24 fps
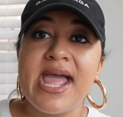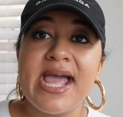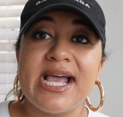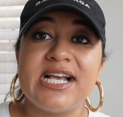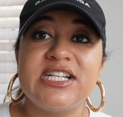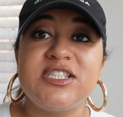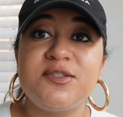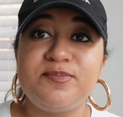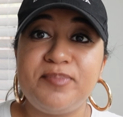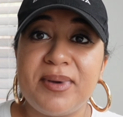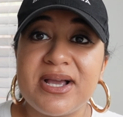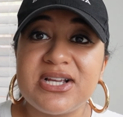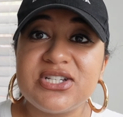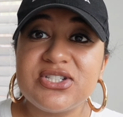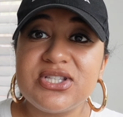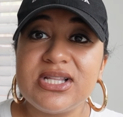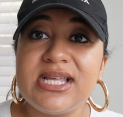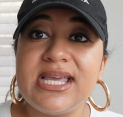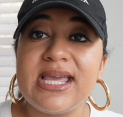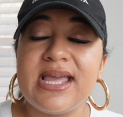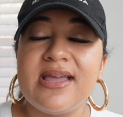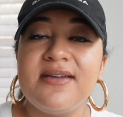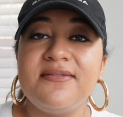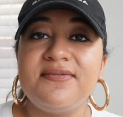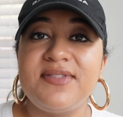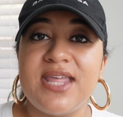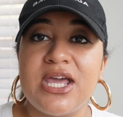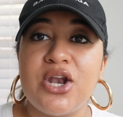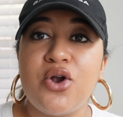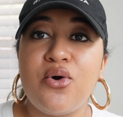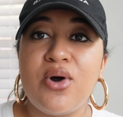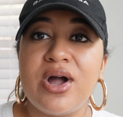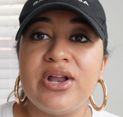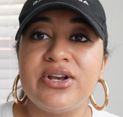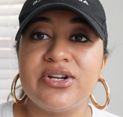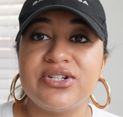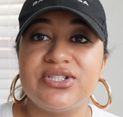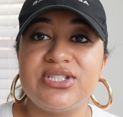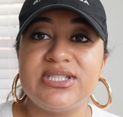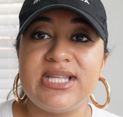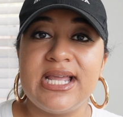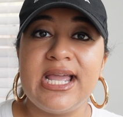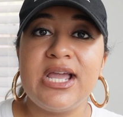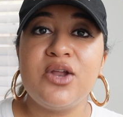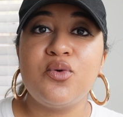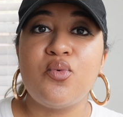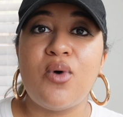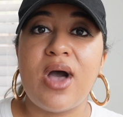especially if they don't
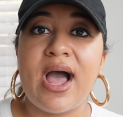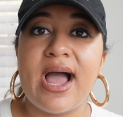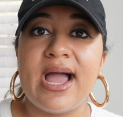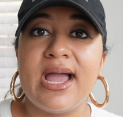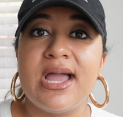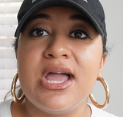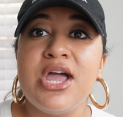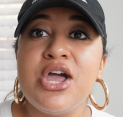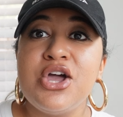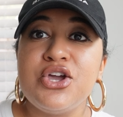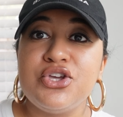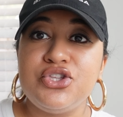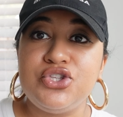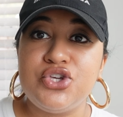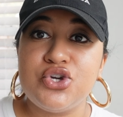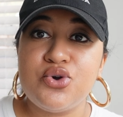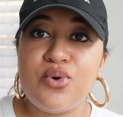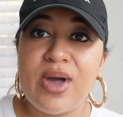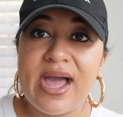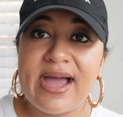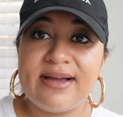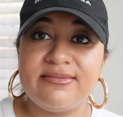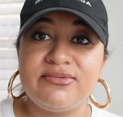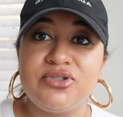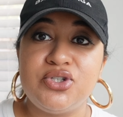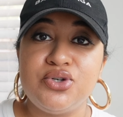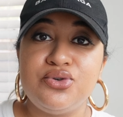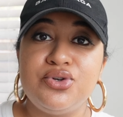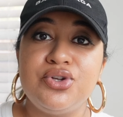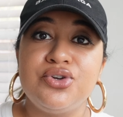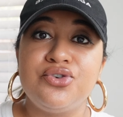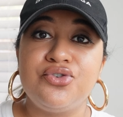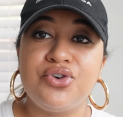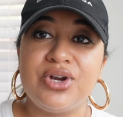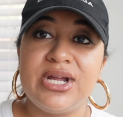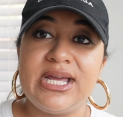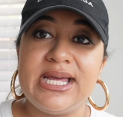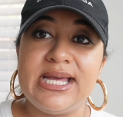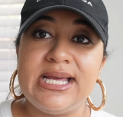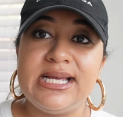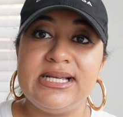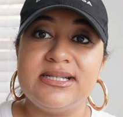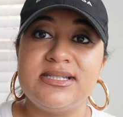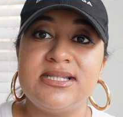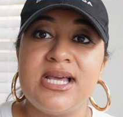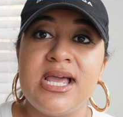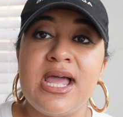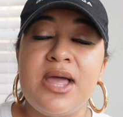understand why you have two
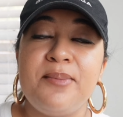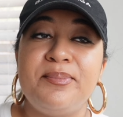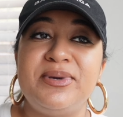degrees,